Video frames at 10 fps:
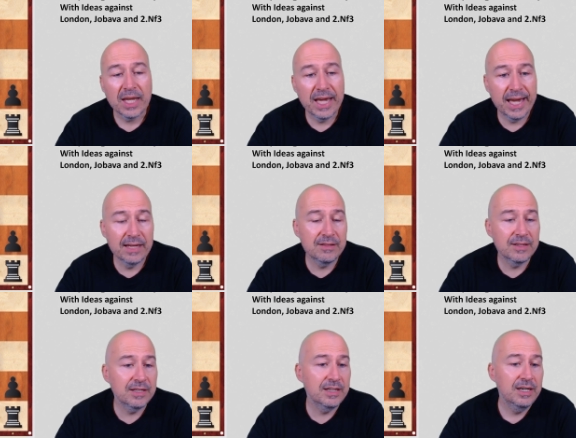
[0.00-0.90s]
and
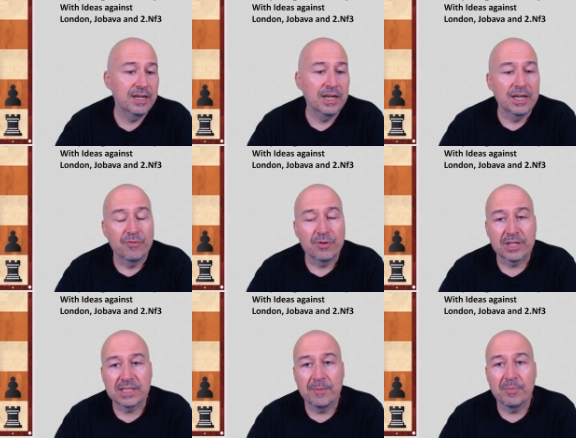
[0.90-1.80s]
for
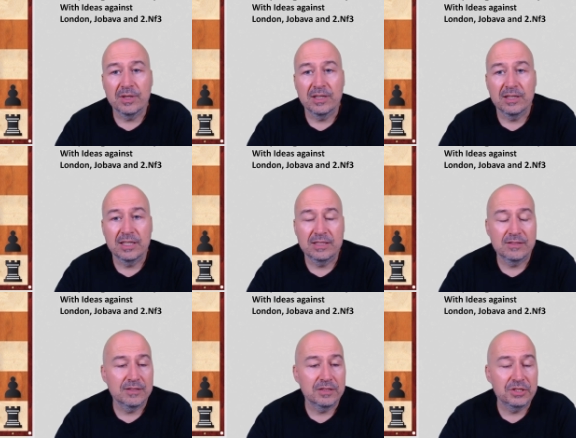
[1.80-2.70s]
example,
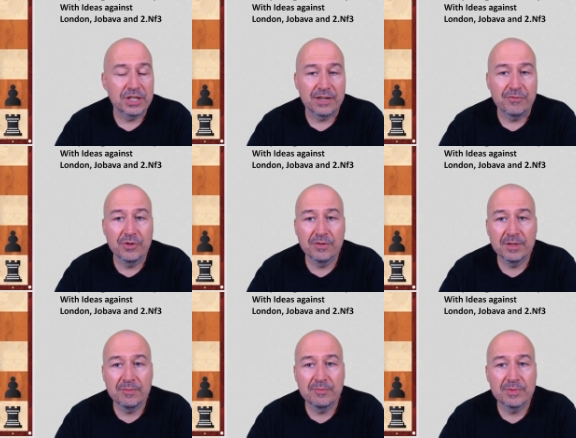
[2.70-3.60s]
let's check a few of them.